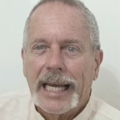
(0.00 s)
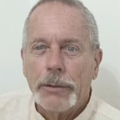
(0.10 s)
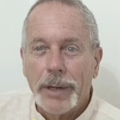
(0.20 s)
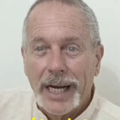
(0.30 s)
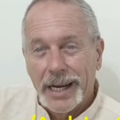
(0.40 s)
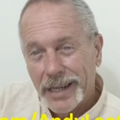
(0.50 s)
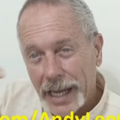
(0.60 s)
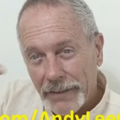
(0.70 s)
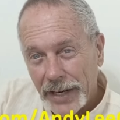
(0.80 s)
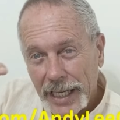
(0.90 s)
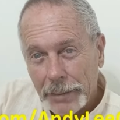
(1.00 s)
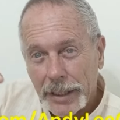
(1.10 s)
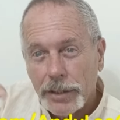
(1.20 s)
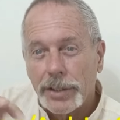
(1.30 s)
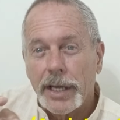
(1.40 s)
And well, every
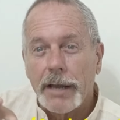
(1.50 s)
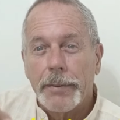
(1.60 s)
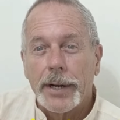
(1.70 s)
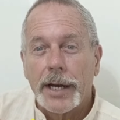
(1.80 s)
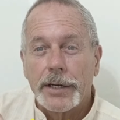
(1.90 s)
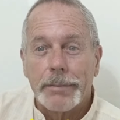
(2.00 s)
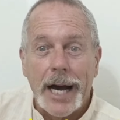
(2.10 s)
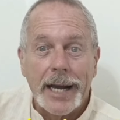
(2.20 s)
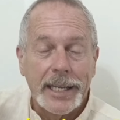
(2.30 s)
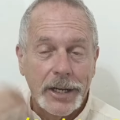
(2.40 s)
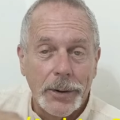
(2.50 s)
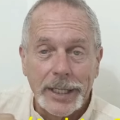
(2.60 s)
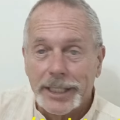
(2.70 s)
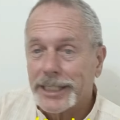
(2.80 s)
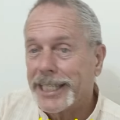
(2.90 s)
chemical that you put on your body, you go
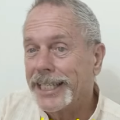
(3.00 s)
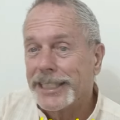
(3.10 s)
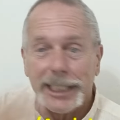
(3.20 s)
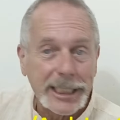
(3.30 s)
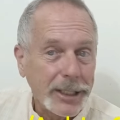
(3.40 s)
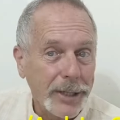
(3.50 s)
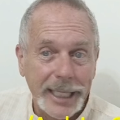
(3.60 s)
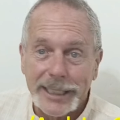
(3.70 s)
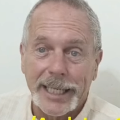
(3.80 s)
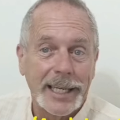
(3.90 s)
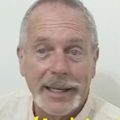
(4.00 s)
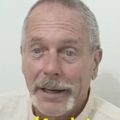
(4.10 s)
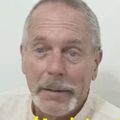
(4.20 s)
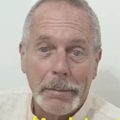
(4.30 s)
on your skin, just creates a